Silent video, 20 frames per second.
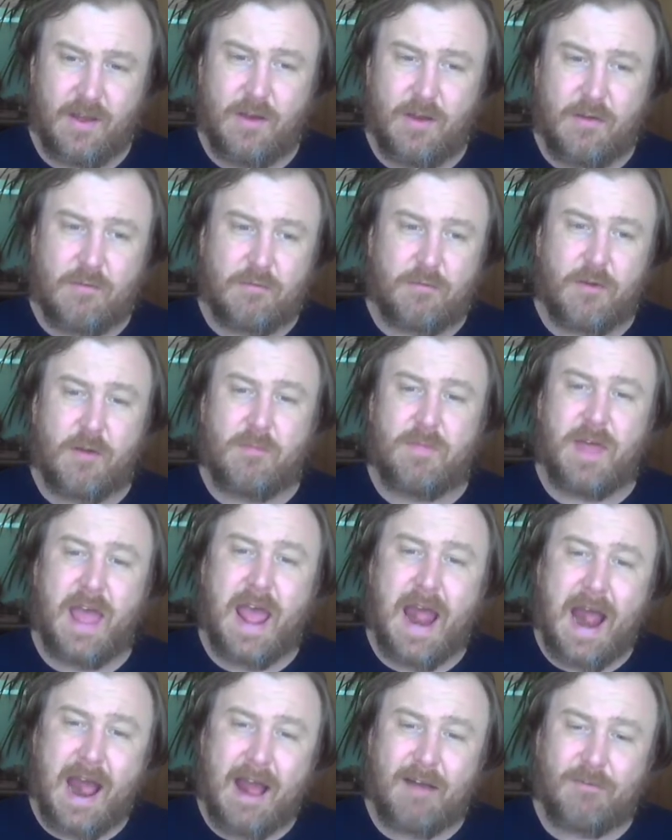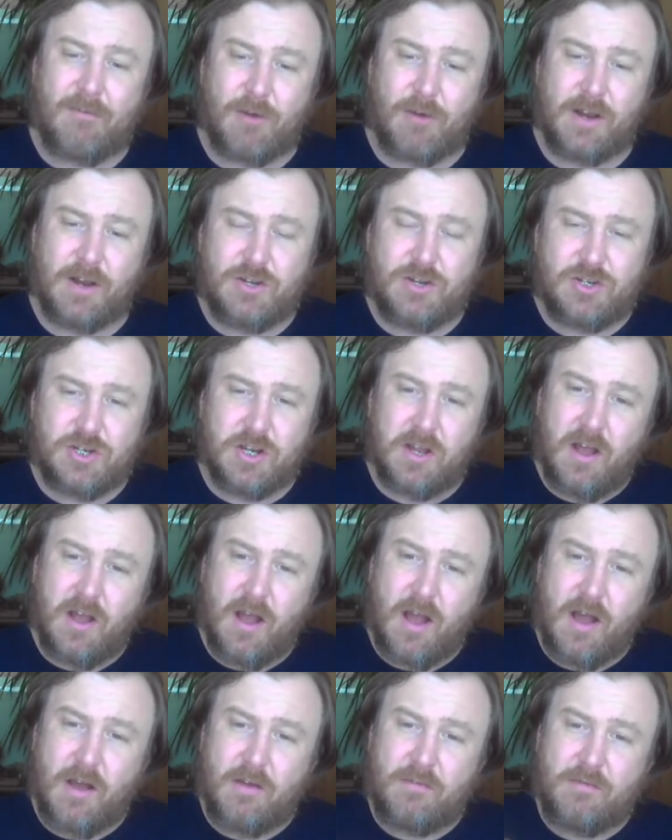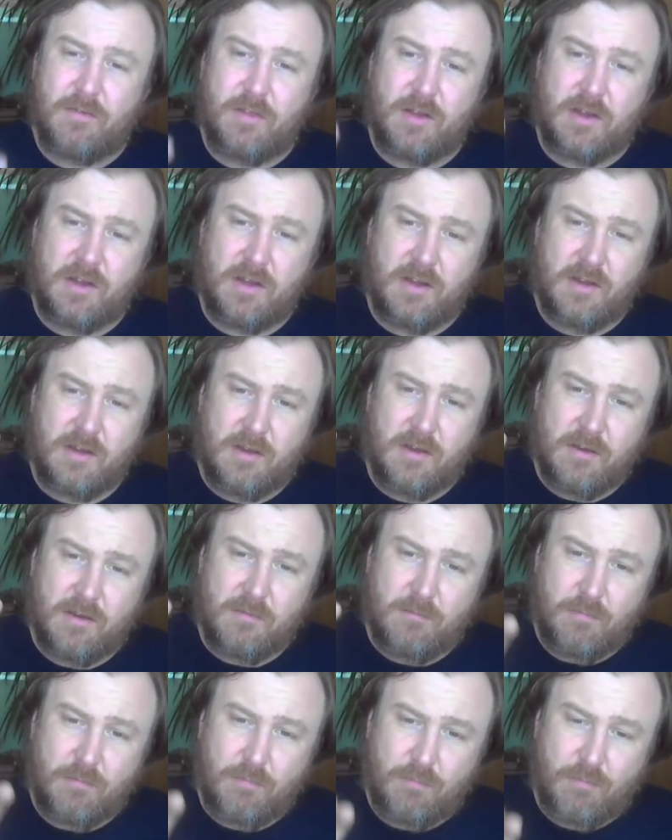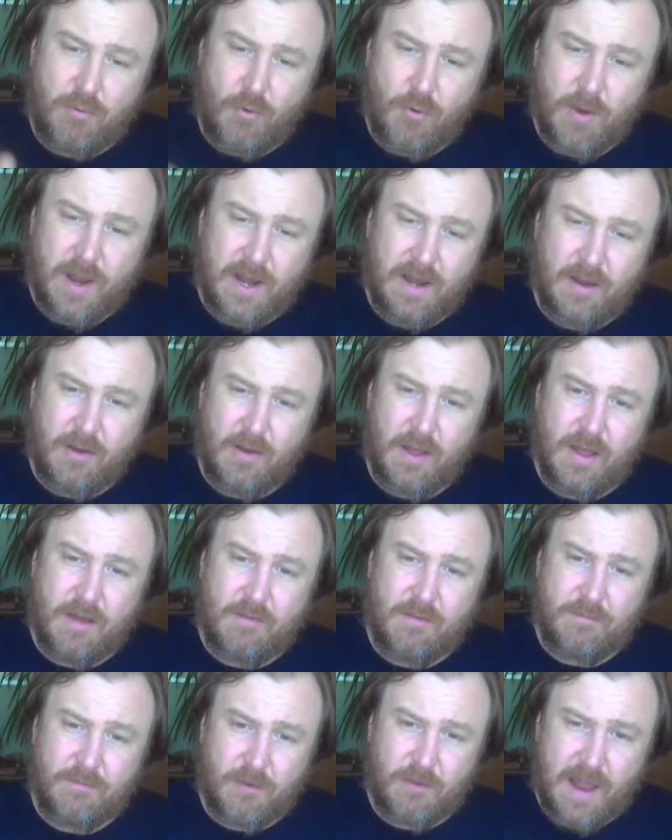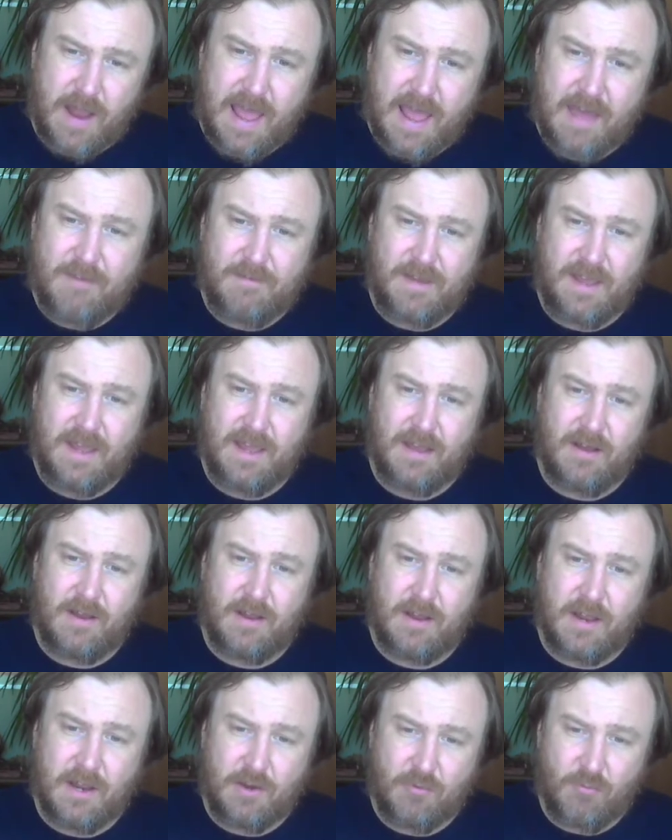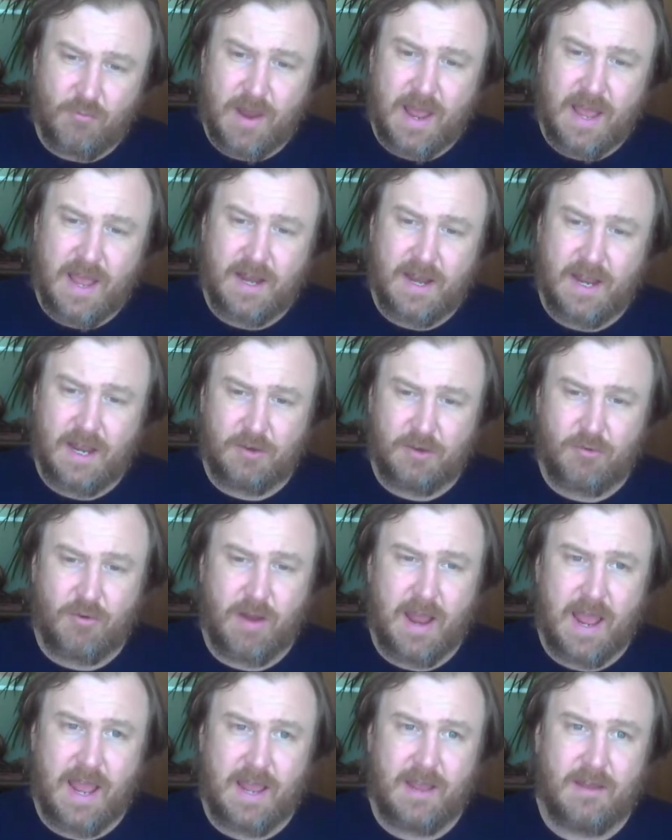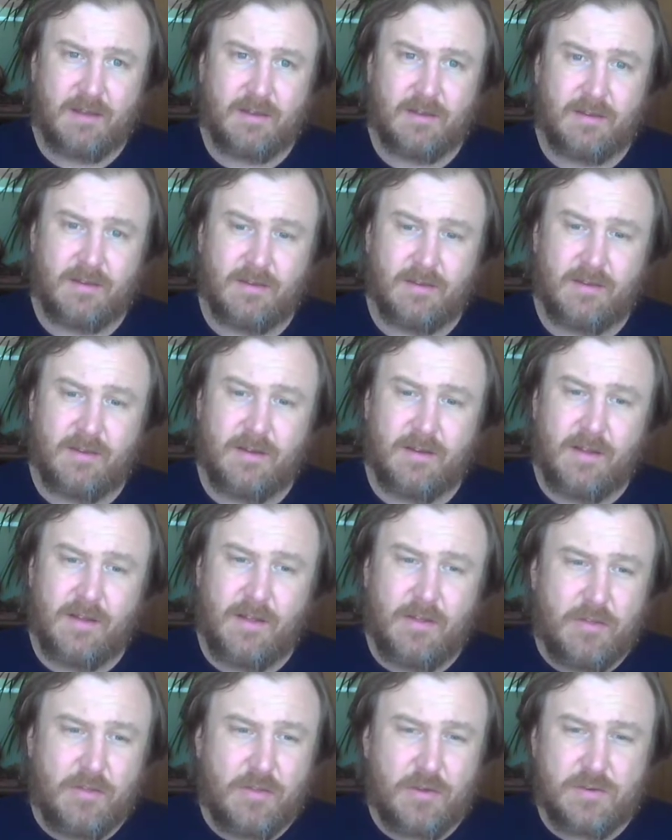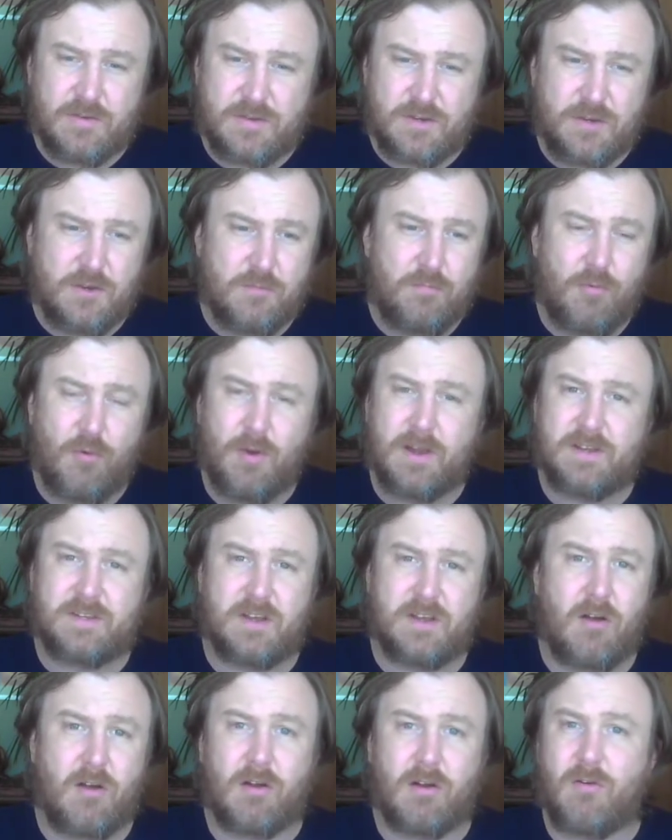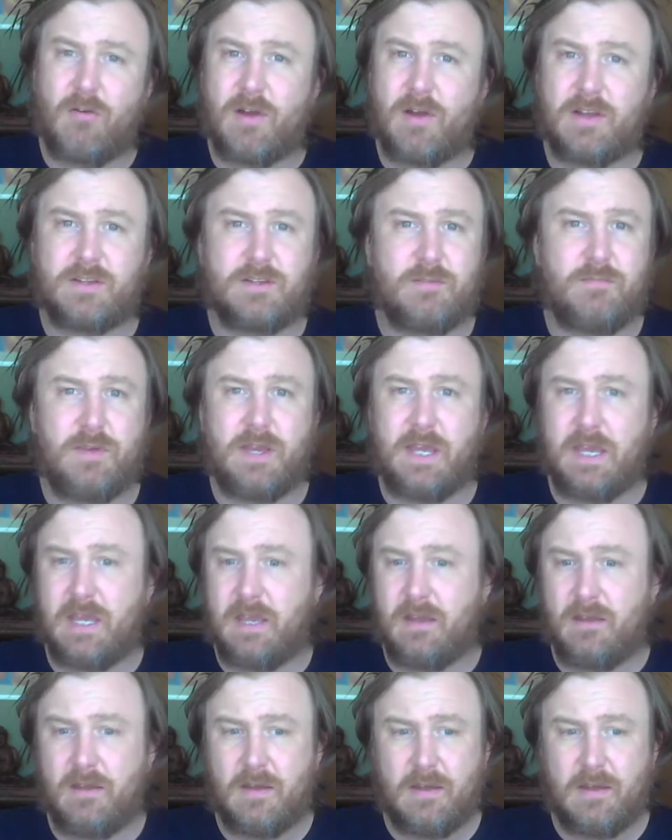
from the average of the point for heavy in red and gray. Those 2 points are going to be